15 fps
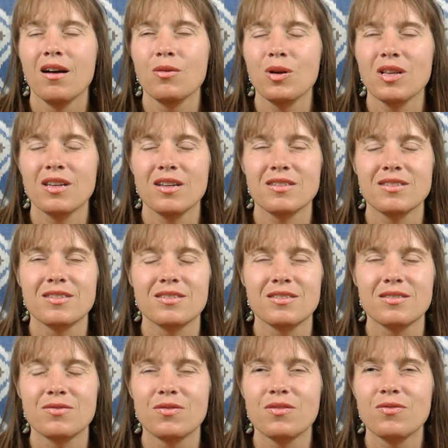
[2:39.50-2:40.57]
Well,
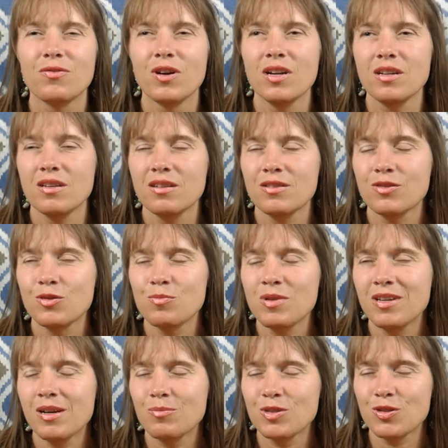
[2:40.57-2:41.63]
that's funny to
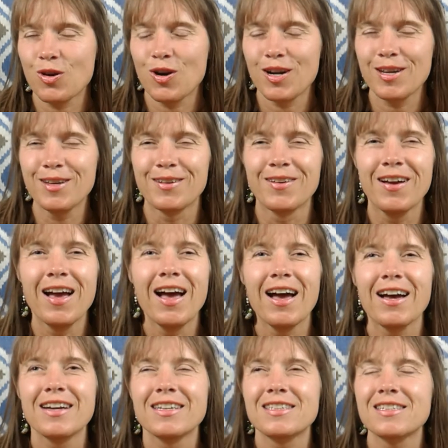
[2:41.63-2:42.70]
me. I'm sorry.
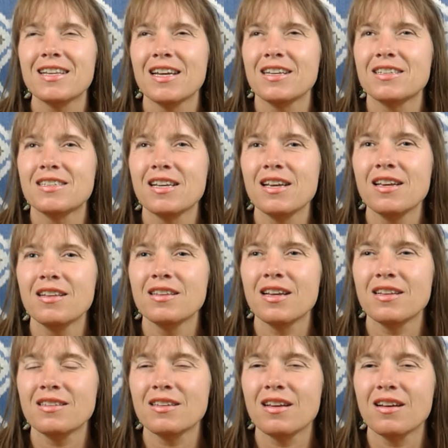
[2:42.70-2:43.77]
It's like saying
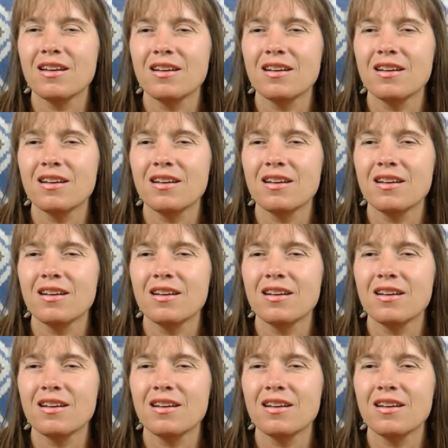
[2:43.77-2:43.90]
that